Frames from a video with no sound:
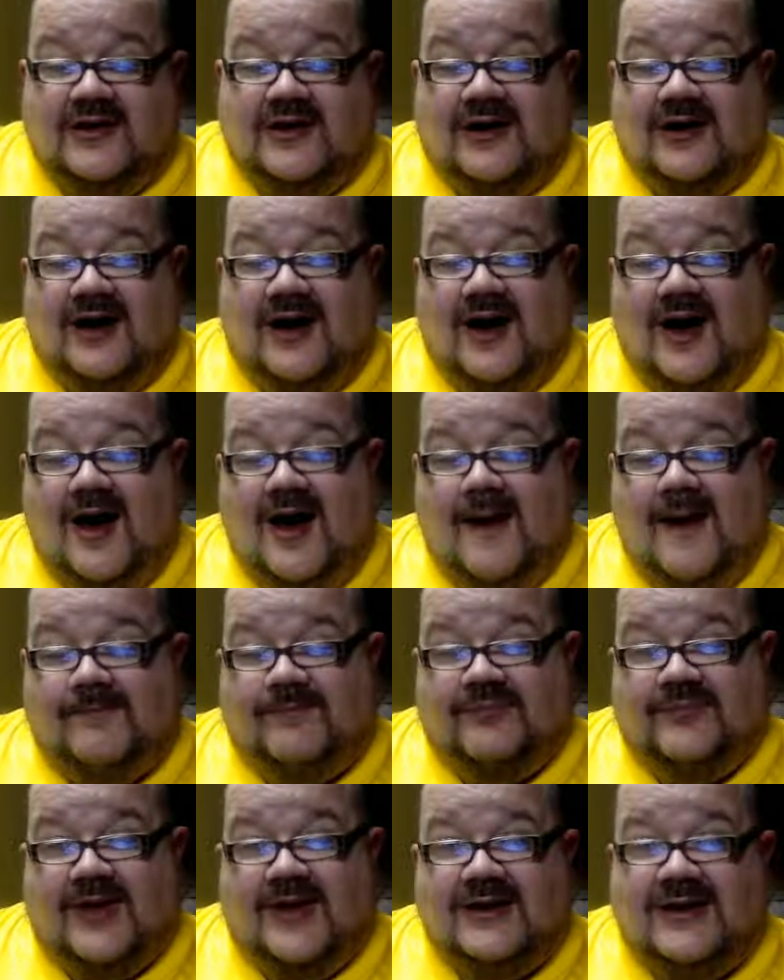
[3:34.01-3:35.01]
And
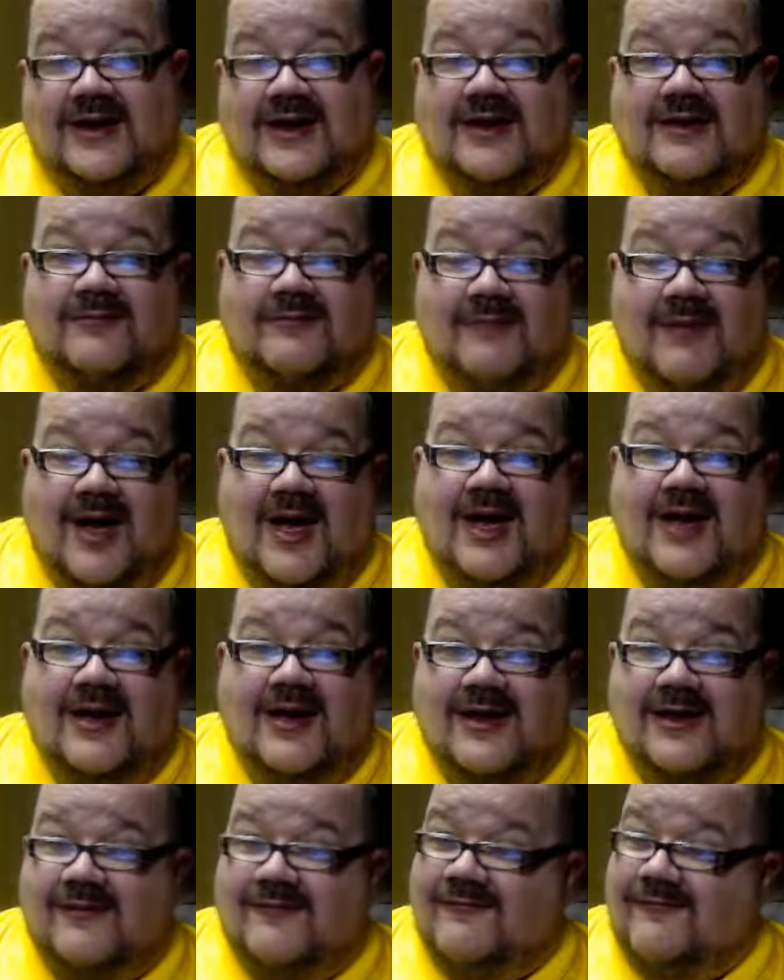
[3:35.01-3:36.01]
it
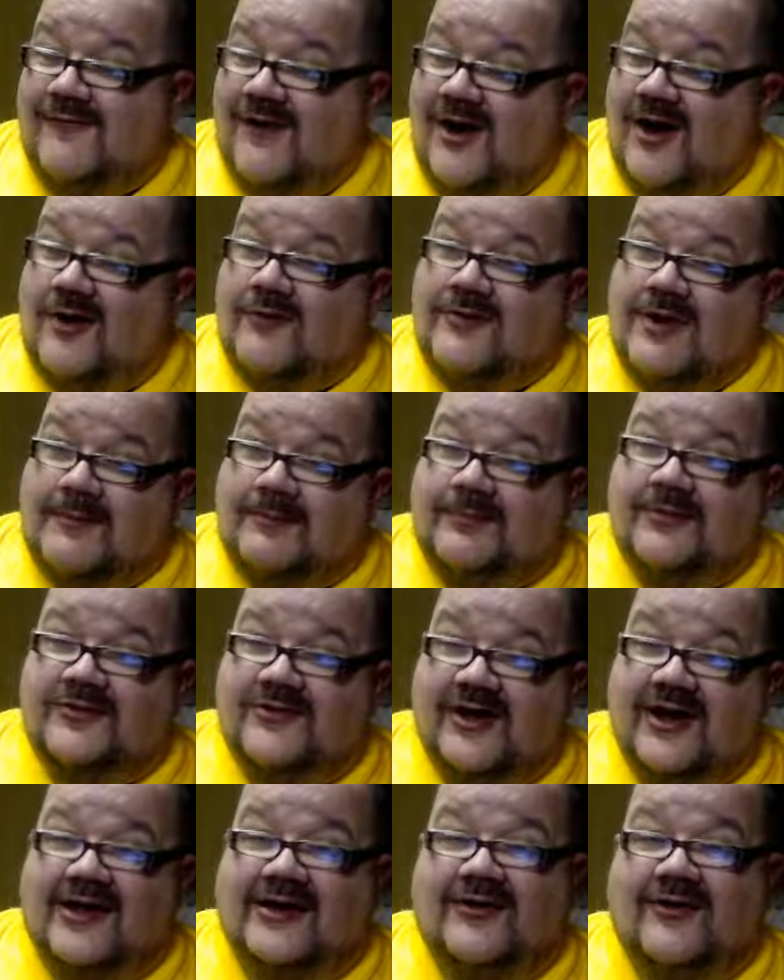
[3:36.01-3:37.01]
may well
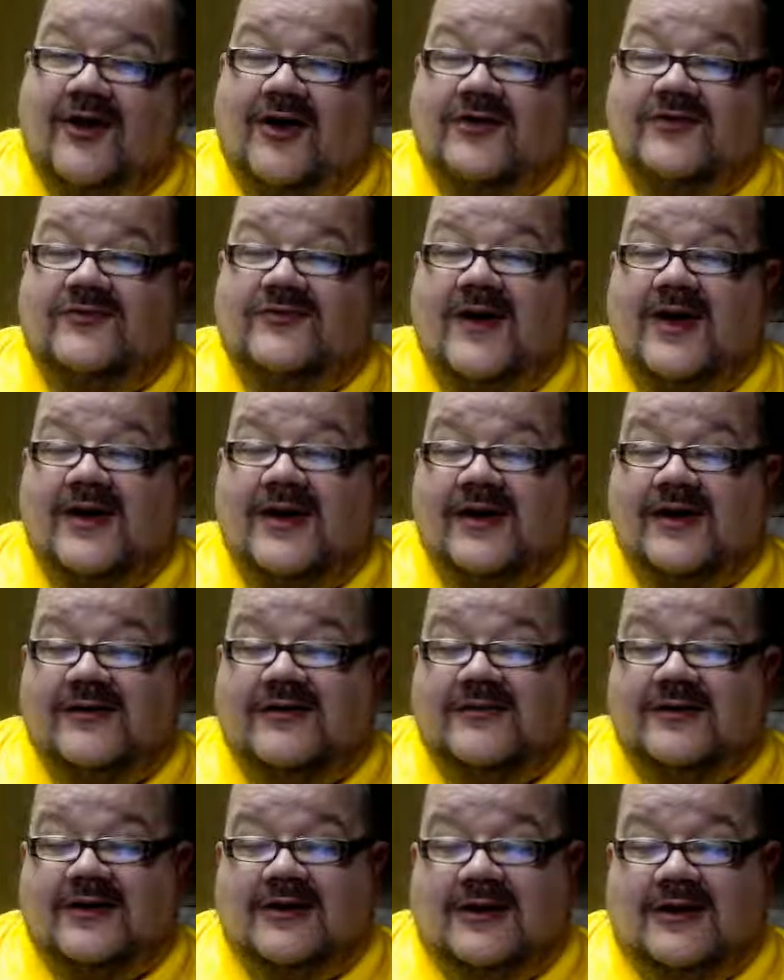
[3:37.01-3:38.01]
represent Las
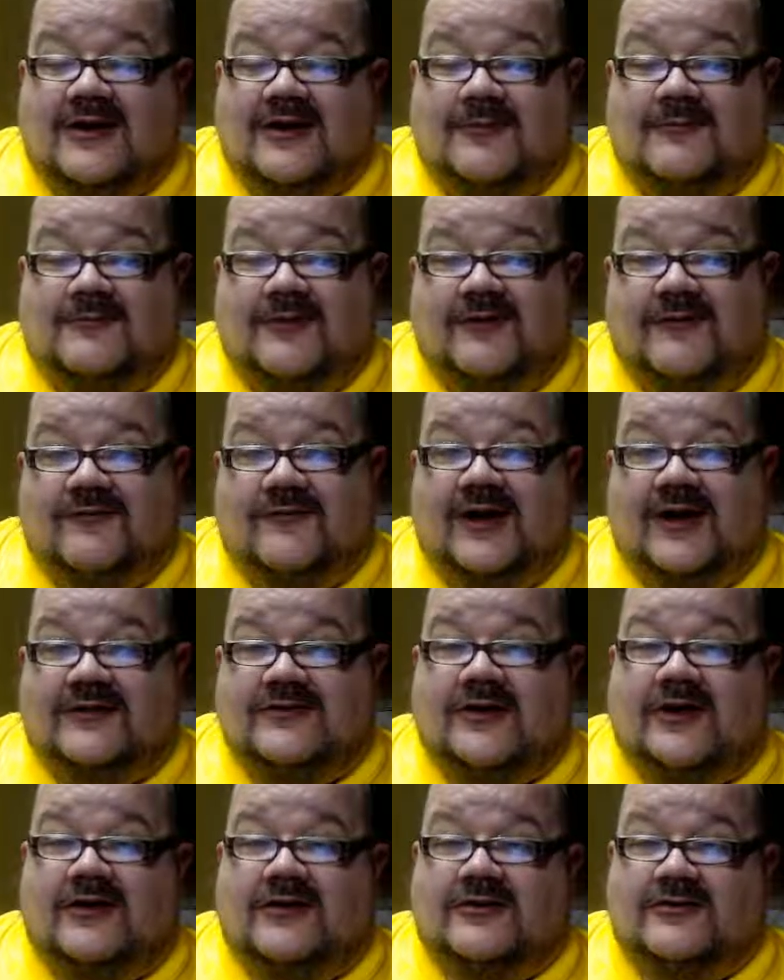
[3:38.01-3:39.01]
Vegas, but as
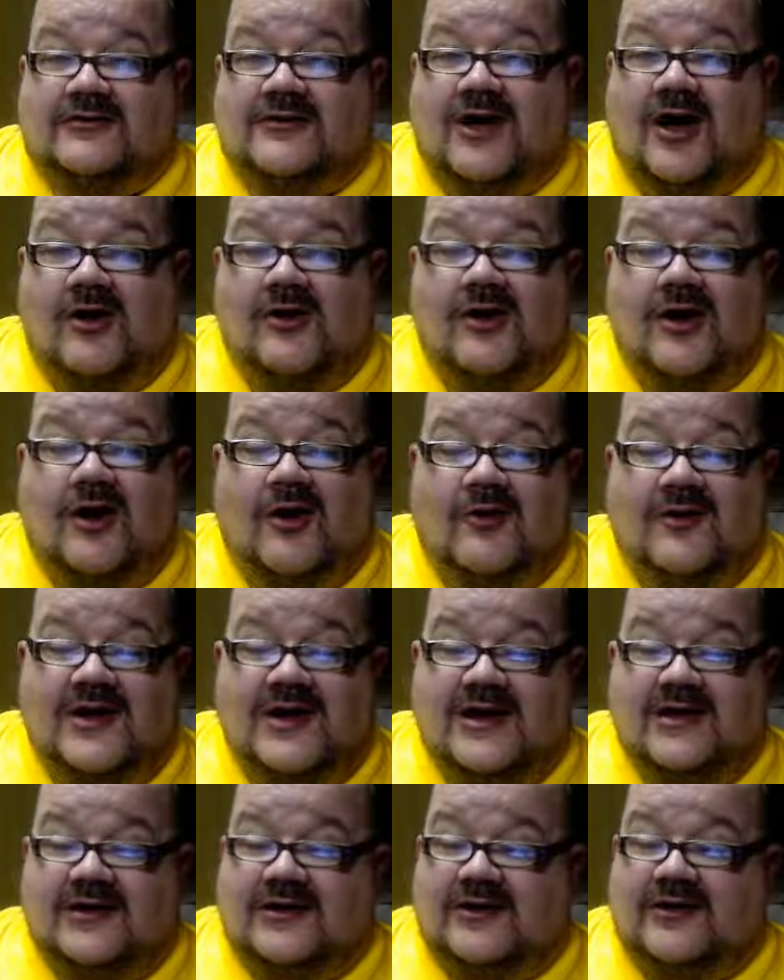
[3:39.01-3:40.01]
a logo,
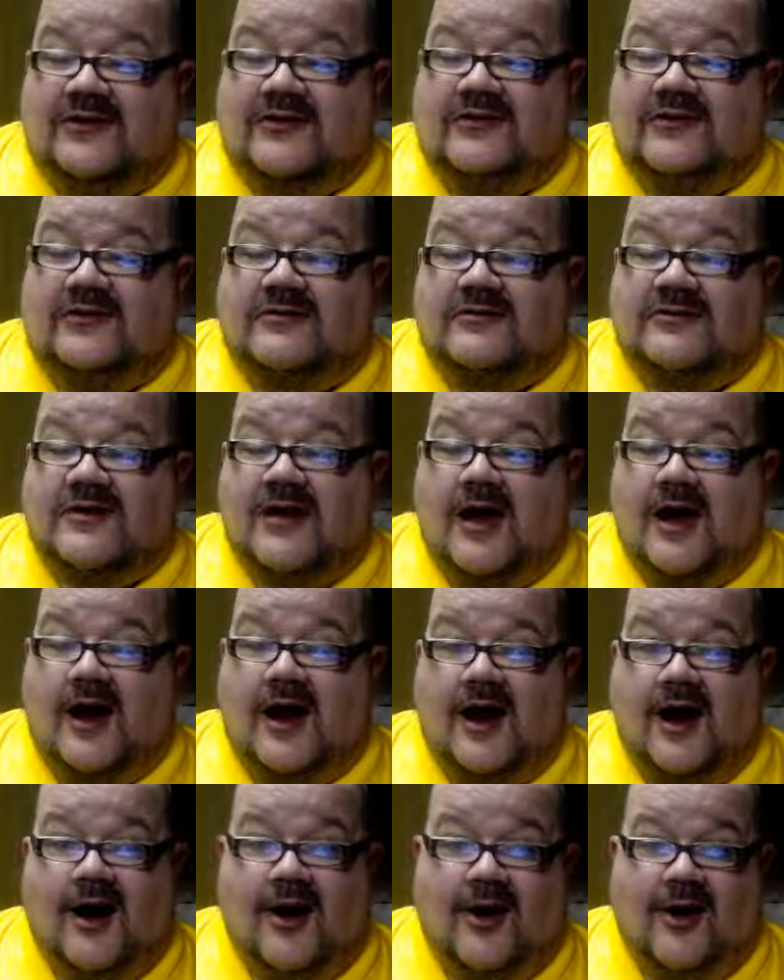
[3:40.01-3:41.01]
it is
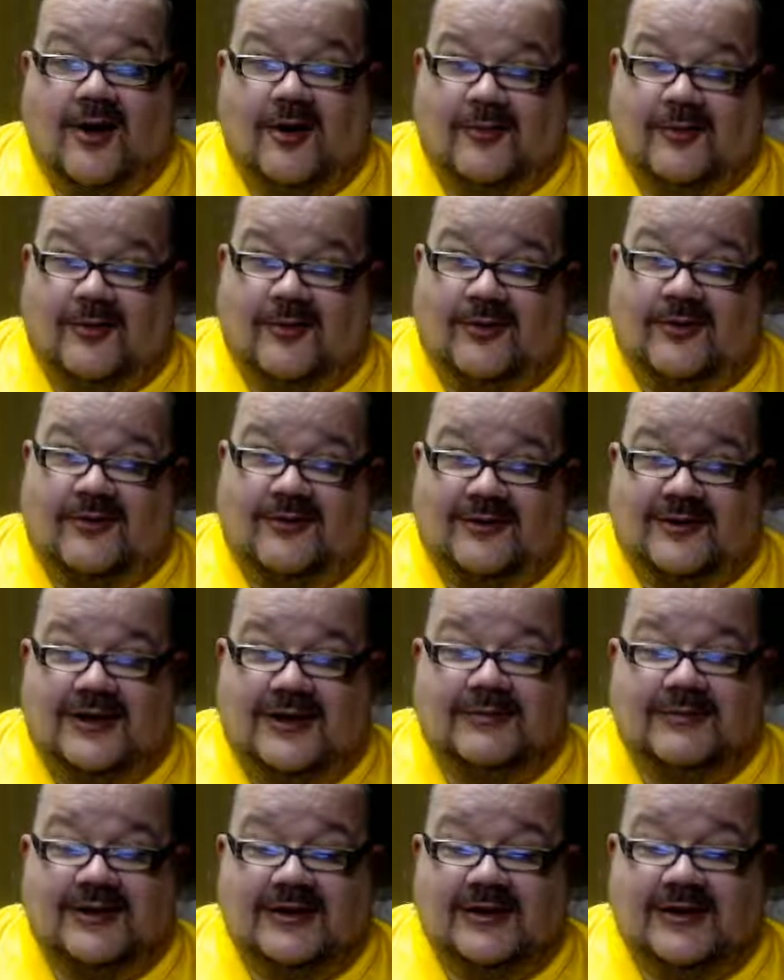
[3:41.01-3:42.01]
terrible. I
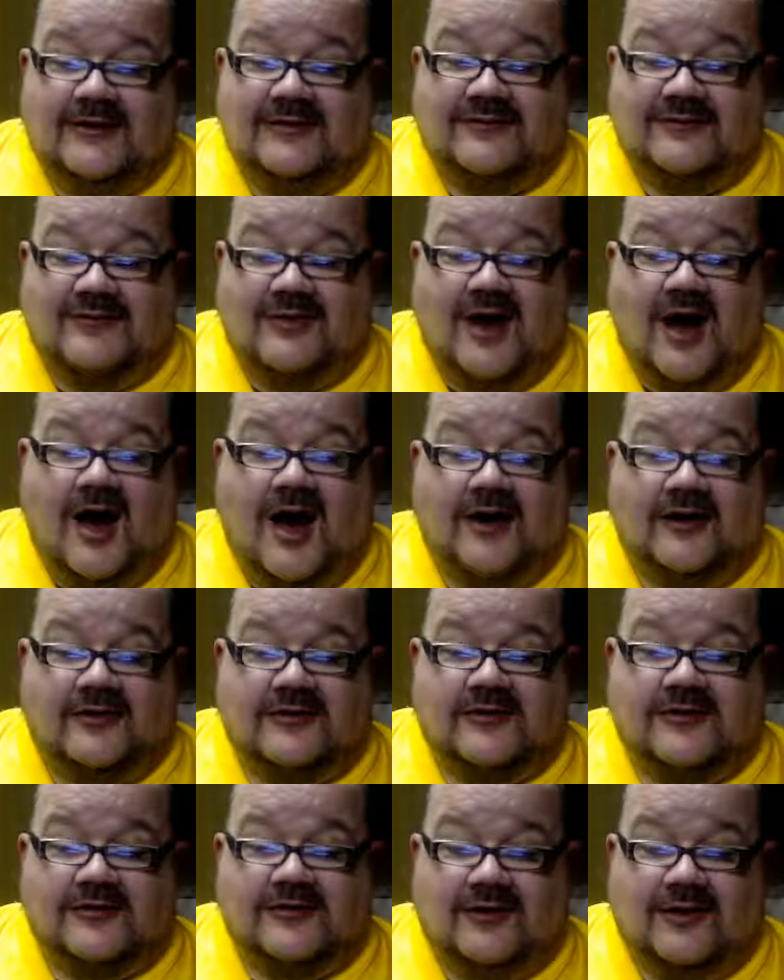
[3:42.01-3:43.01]
mean, it's not a
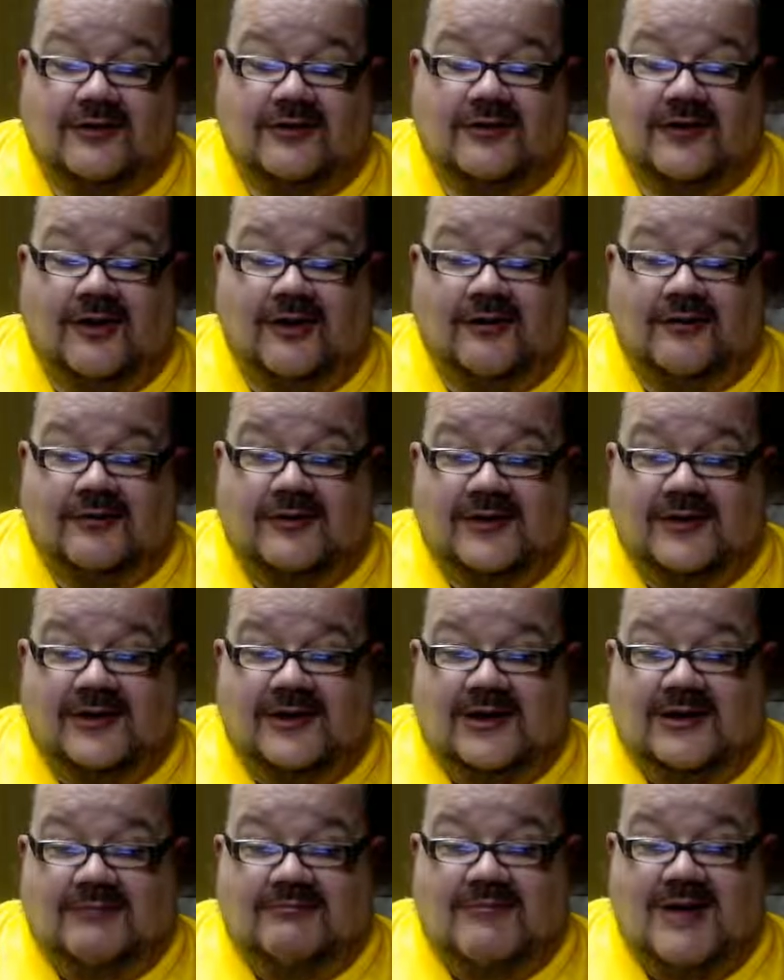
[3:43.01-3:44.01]
good logo.
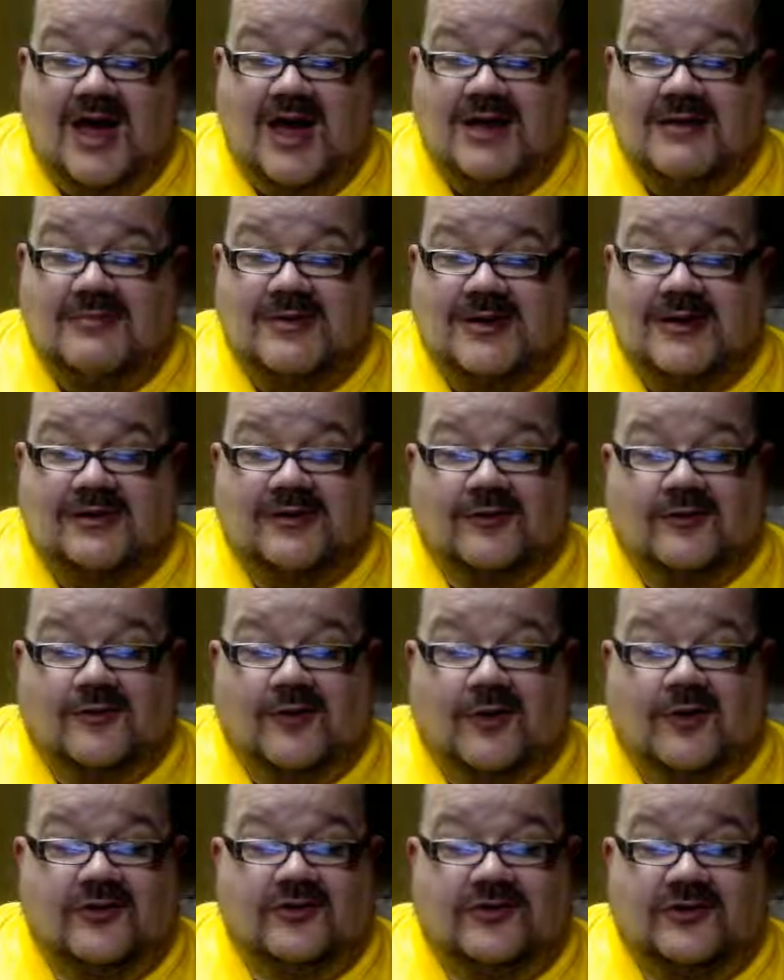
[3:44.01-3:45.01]
Maybe the
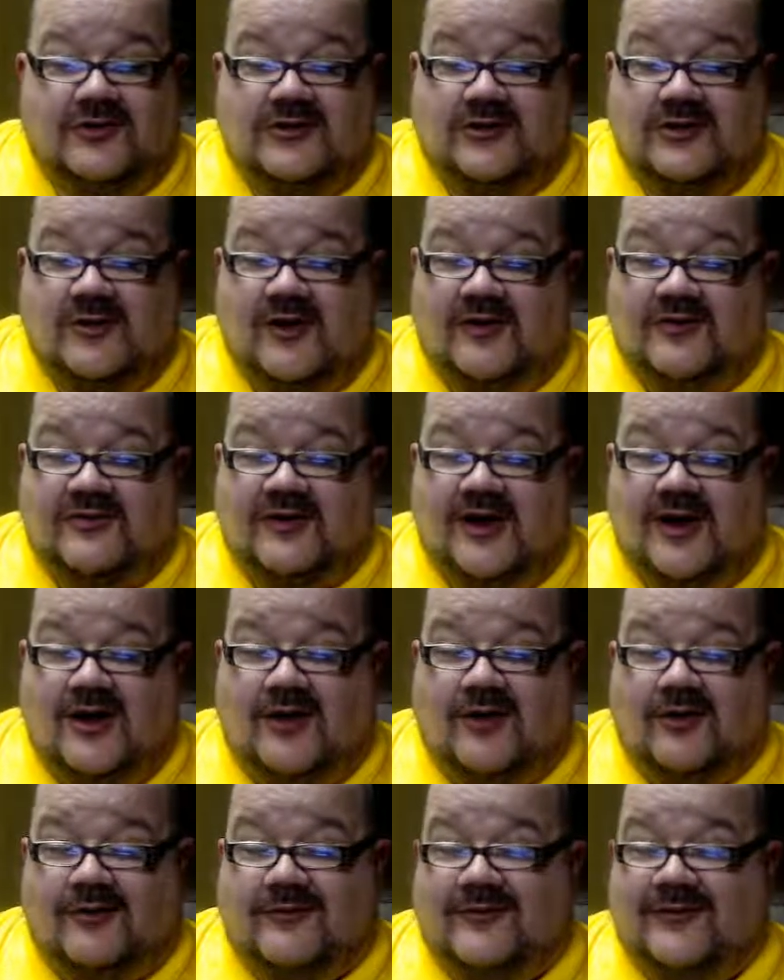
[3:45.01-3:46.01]
worst in the
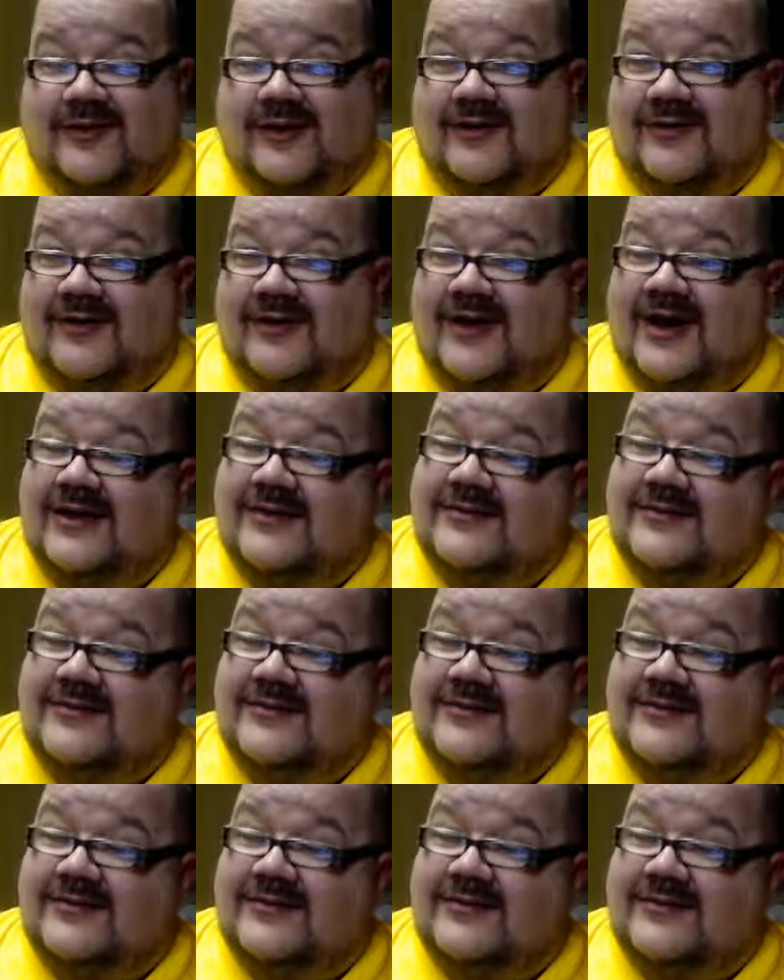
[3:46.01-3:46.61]
USL. Although